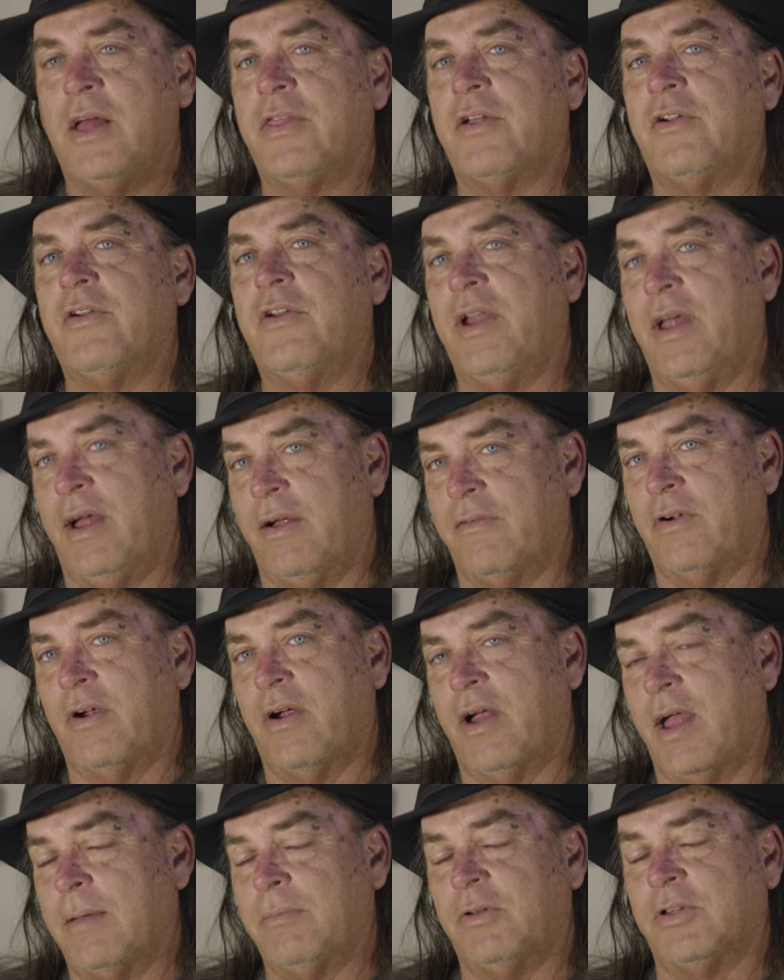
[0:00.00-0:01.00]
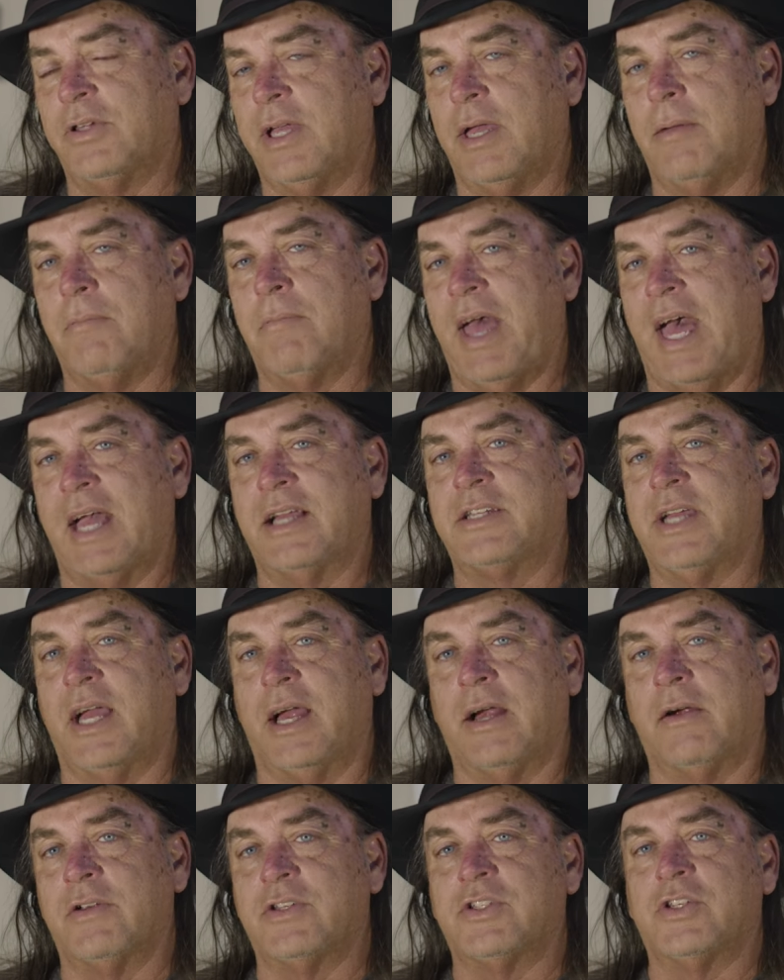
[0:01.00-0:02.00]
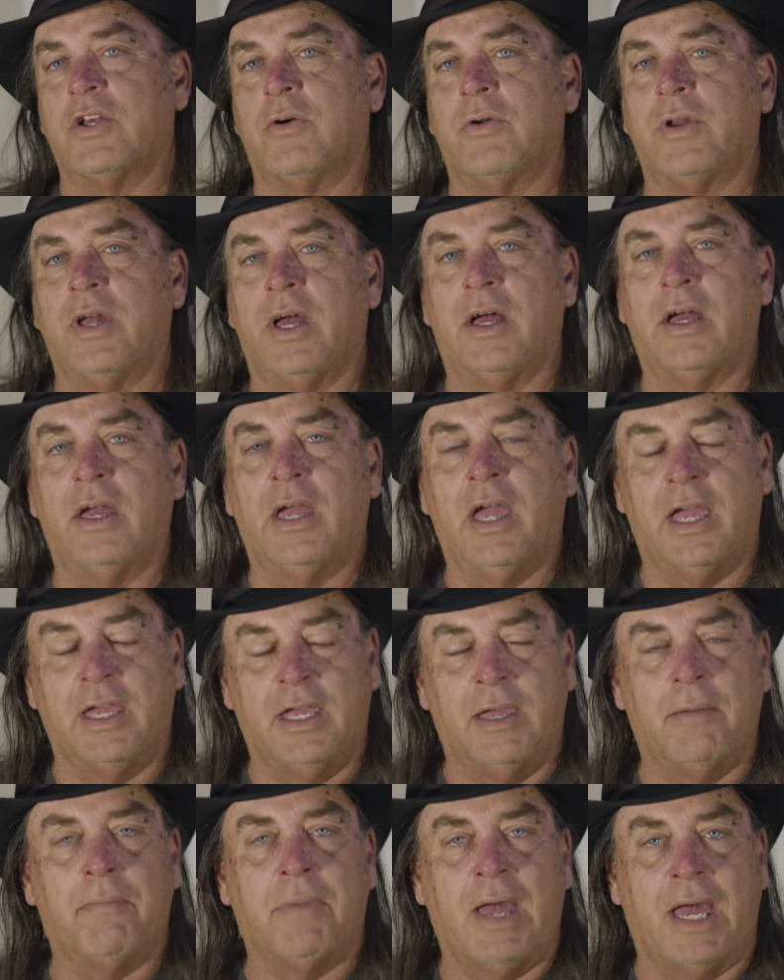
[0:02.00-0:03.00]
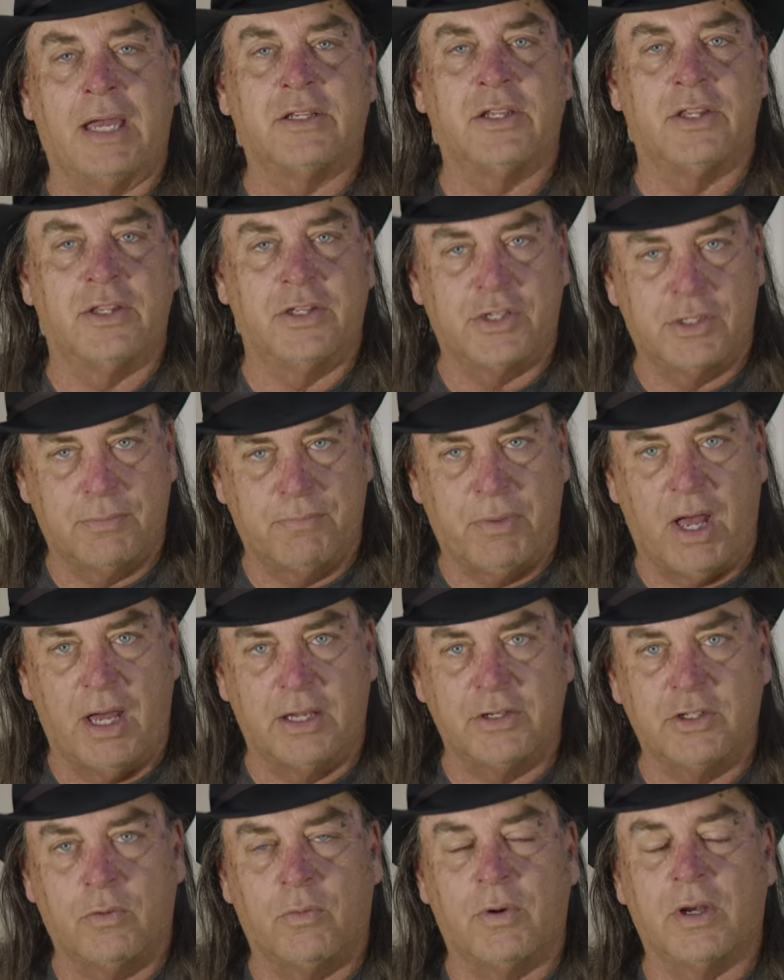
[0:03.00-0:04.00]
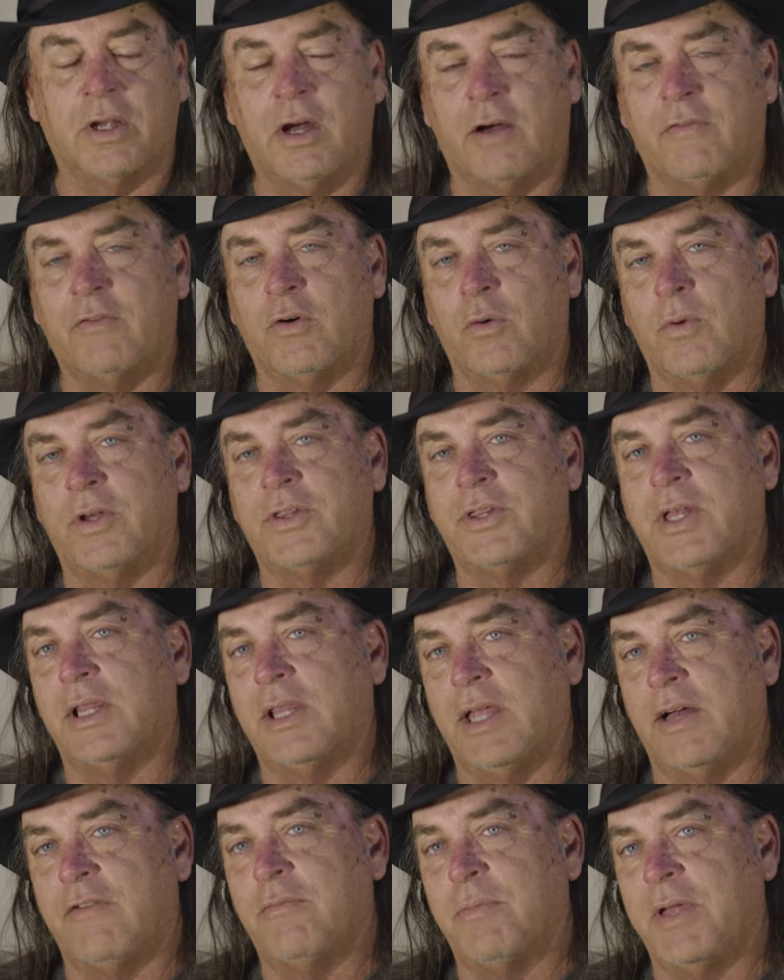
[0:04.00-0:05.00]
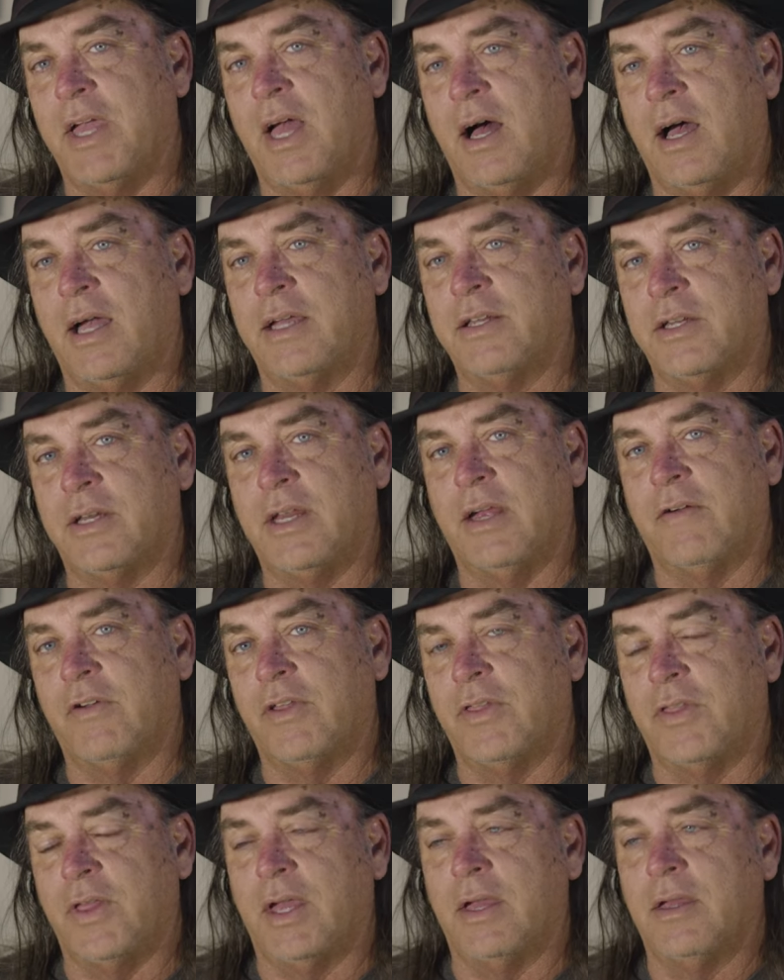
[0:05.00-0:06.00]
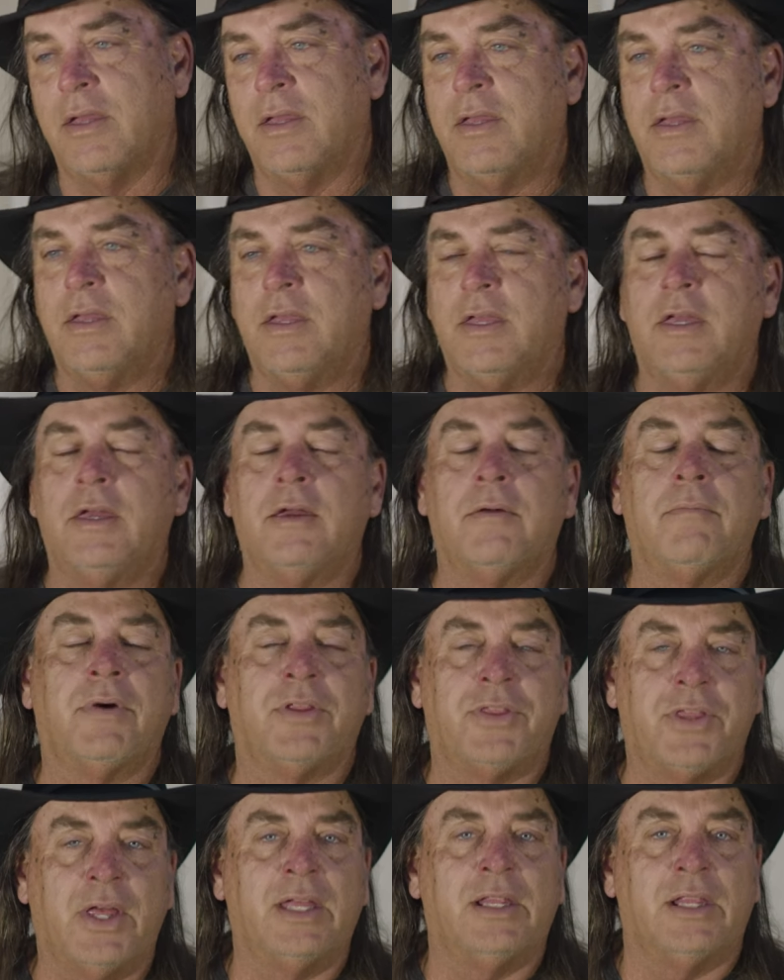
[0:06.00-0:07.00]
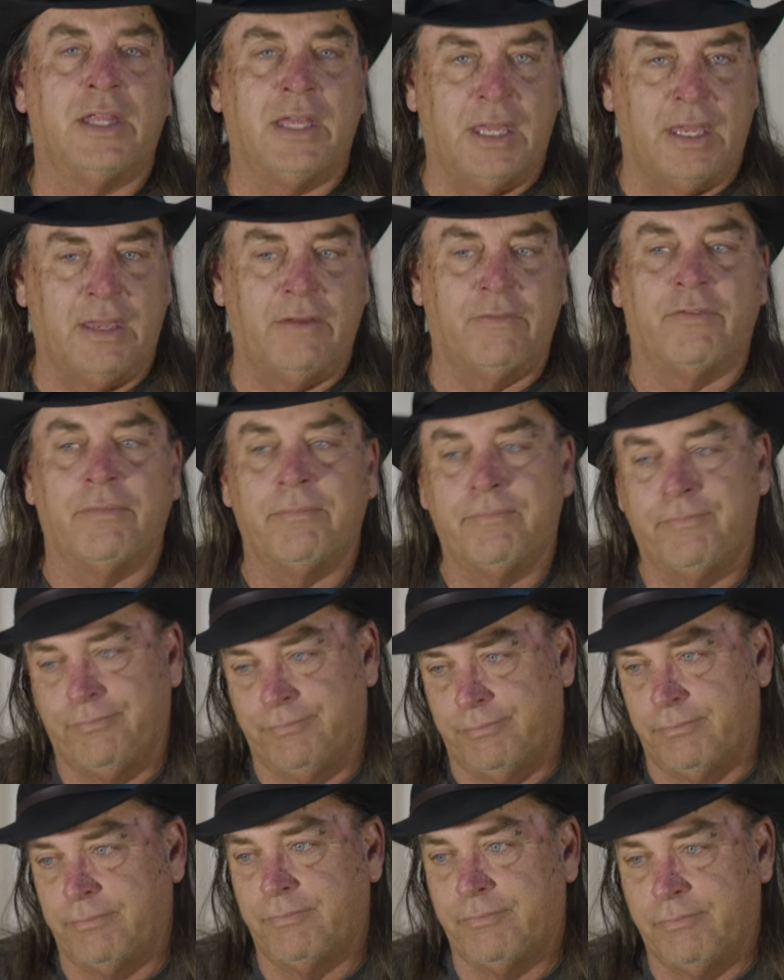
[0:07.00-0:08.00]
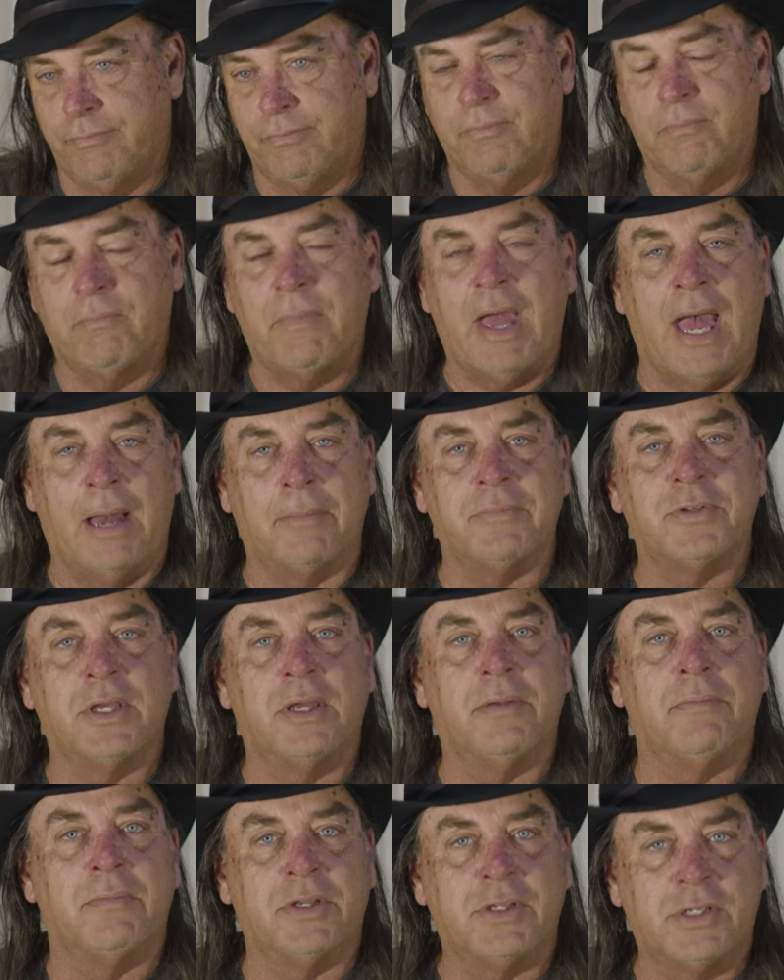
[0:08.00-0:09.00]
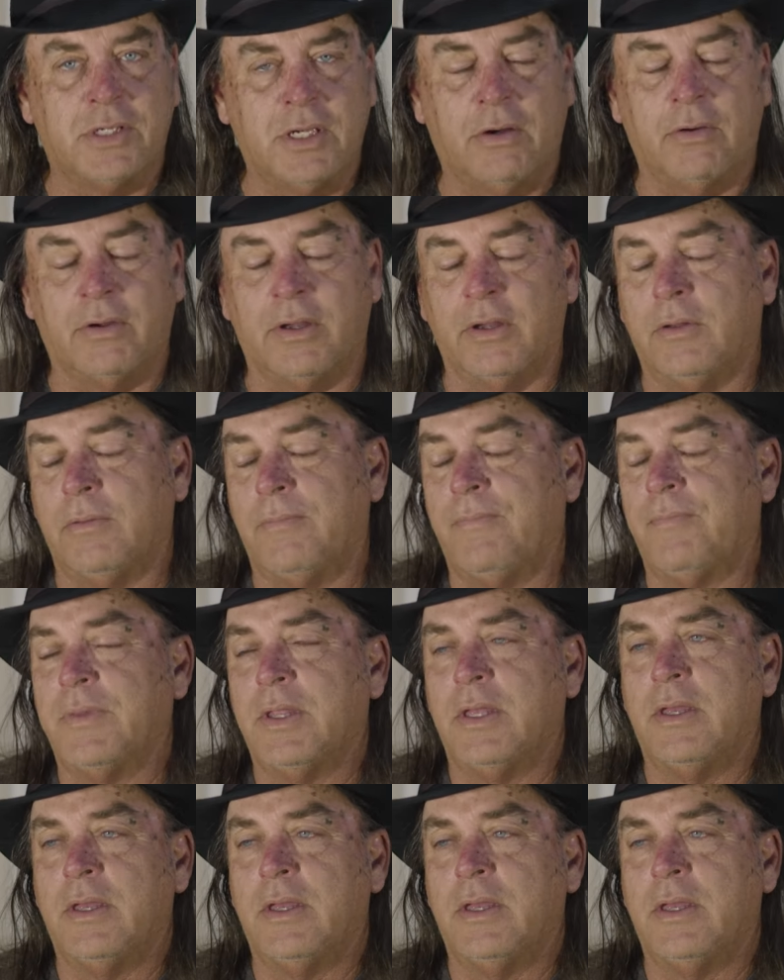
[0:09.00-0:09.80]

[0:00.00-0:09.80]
they're never able to get back to Arizona and get back to this spot to recover what they left behind and everything. But they leave maps and material.